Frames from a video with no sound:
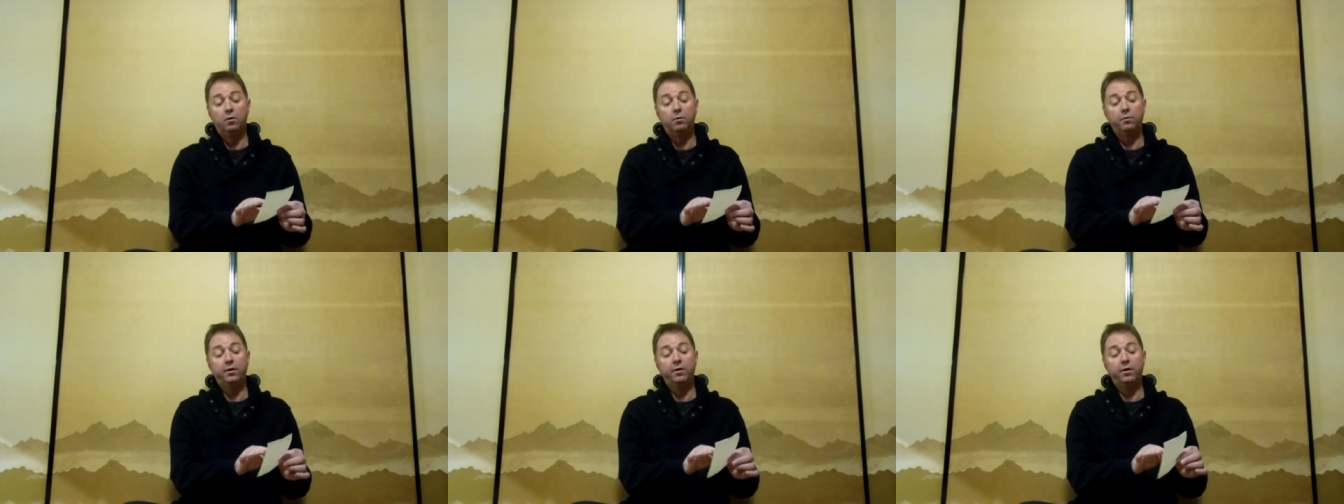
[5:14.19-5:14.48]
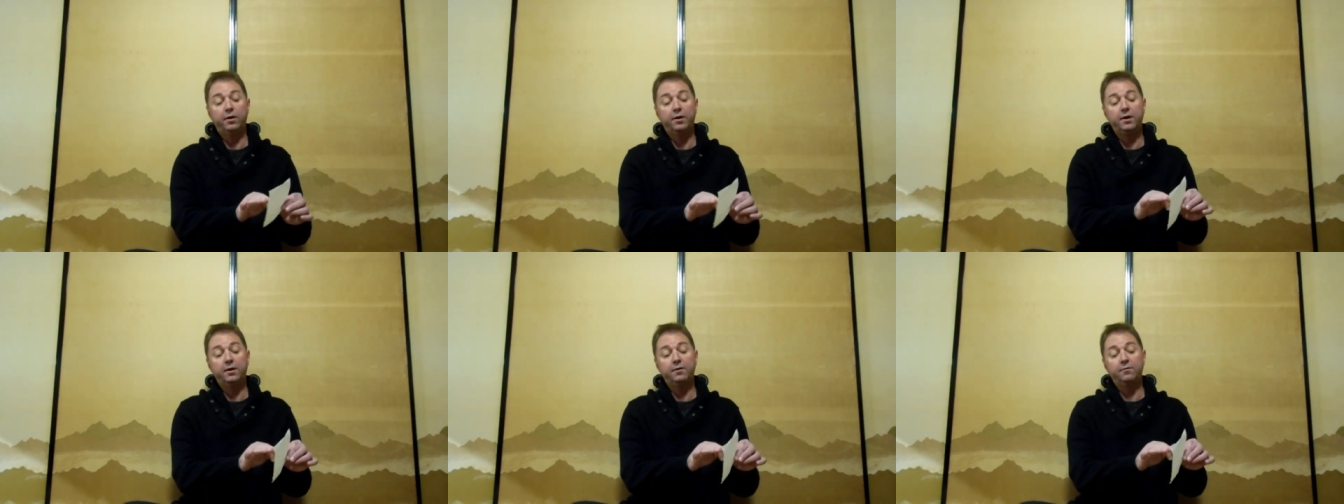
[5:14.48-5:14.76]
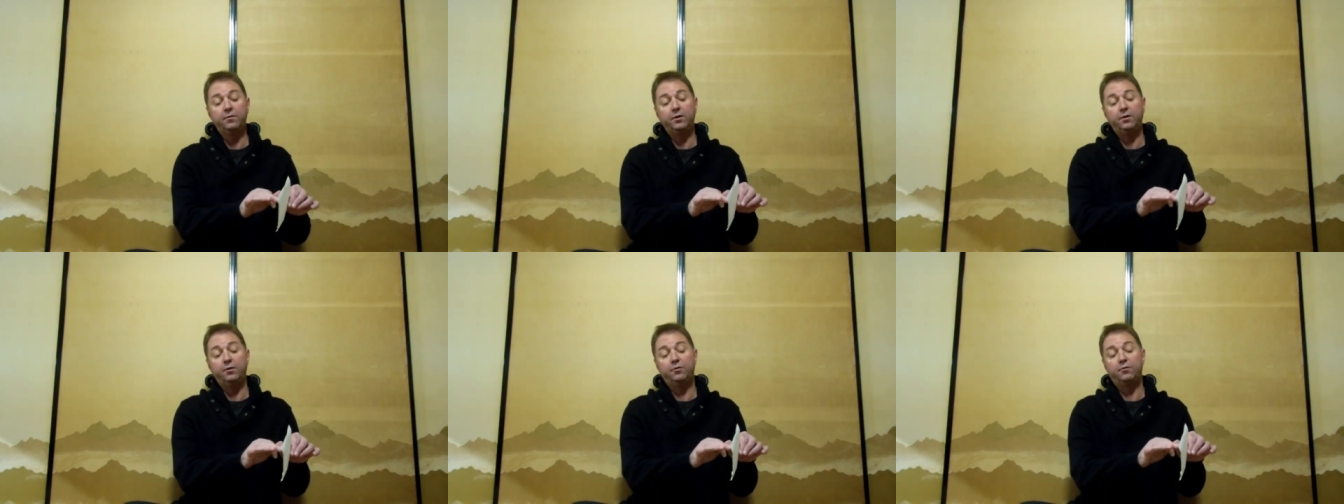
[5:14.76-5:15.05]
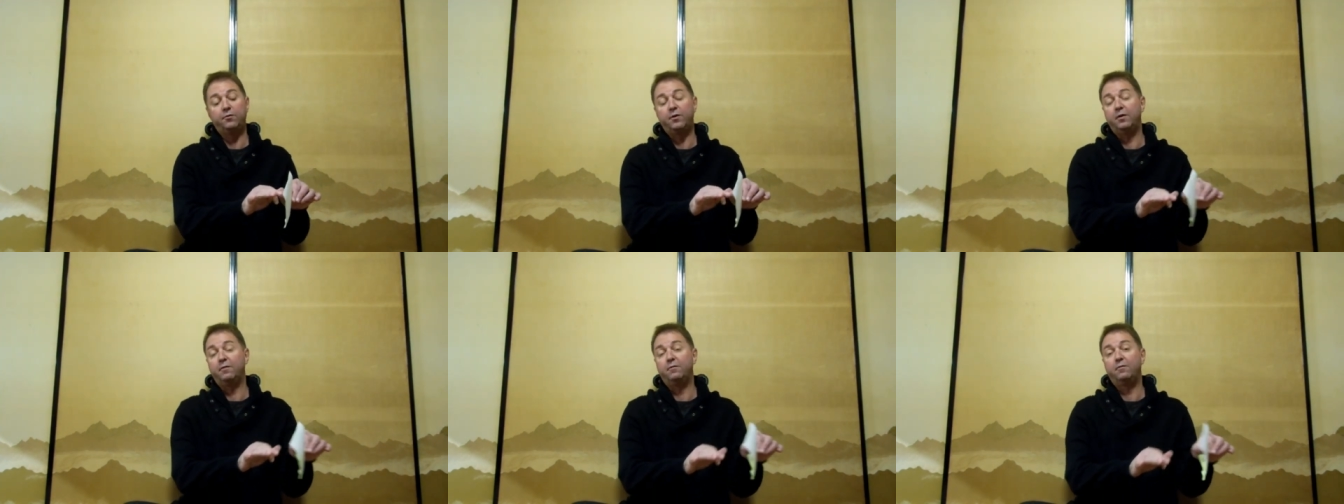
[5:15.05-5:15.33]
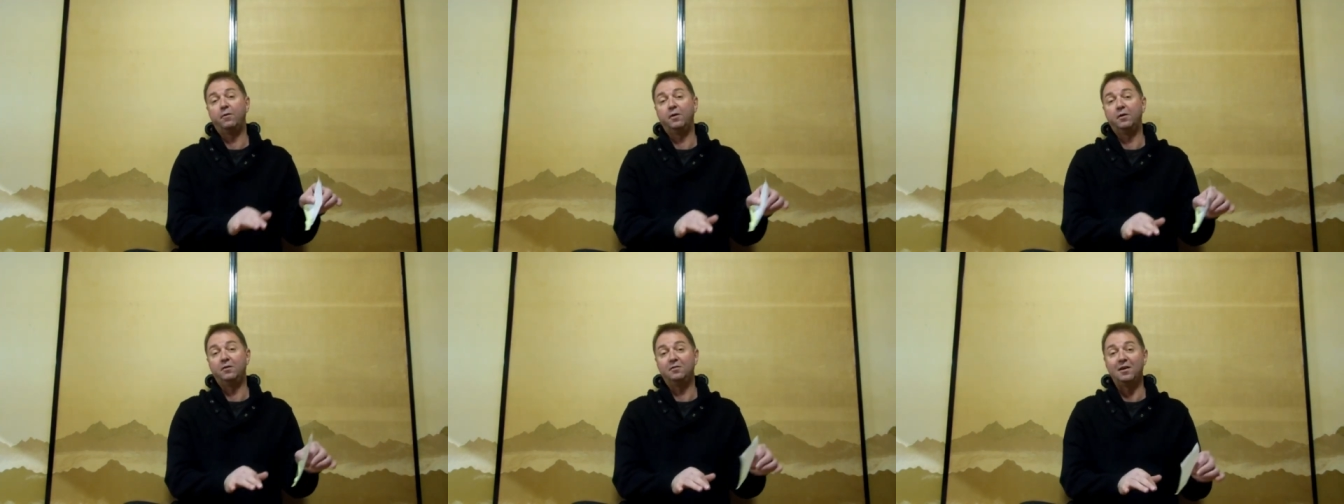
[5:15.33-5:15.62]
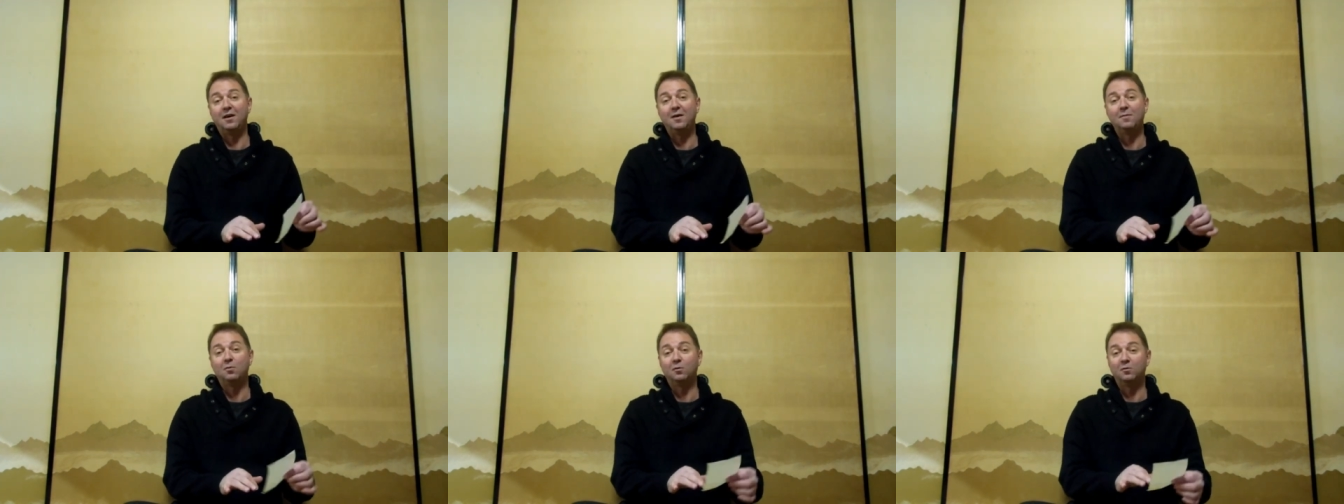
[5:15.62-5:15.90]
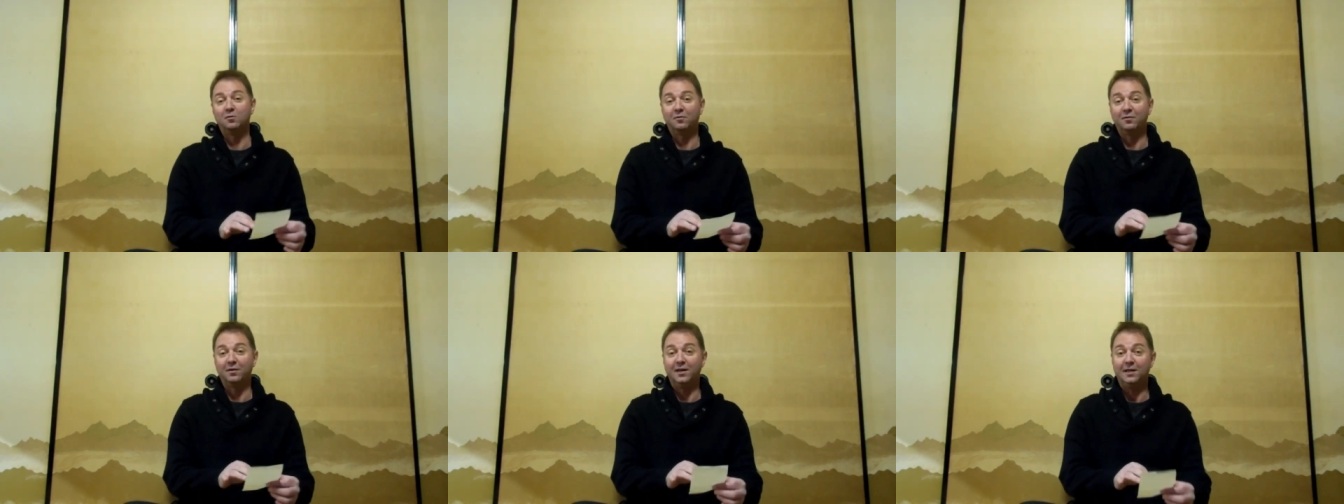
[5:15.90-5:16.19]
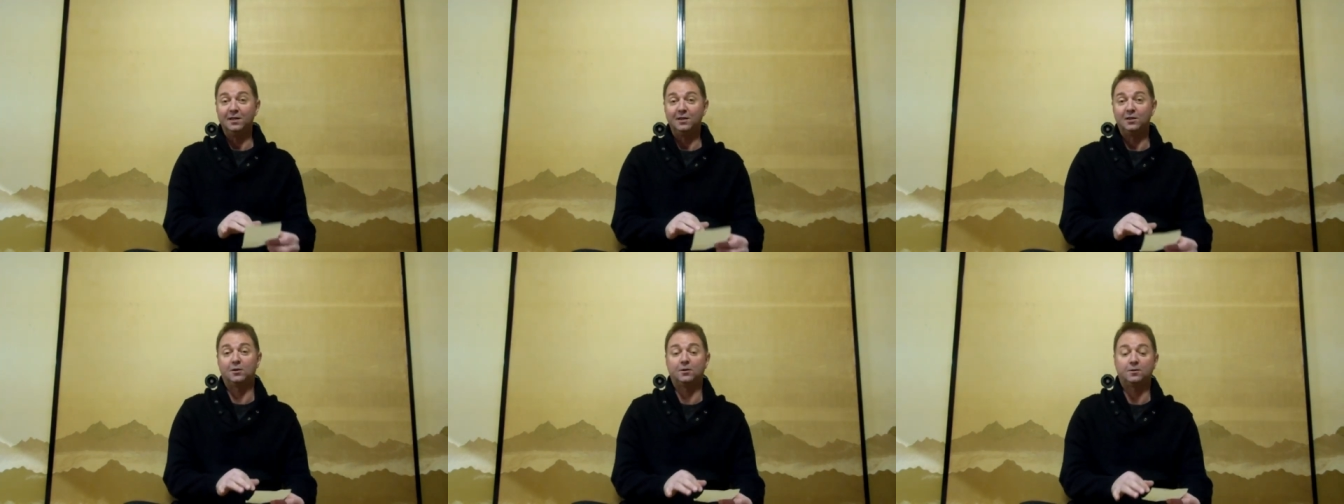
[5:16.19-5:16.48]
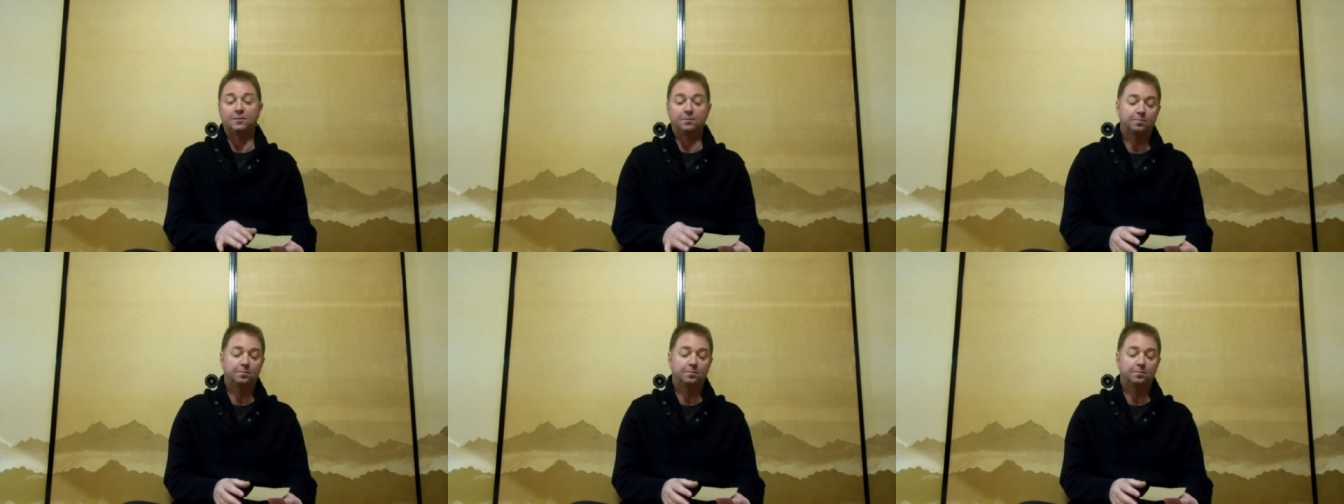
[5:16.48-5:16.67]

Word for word: We're only giving you three or four examples of each,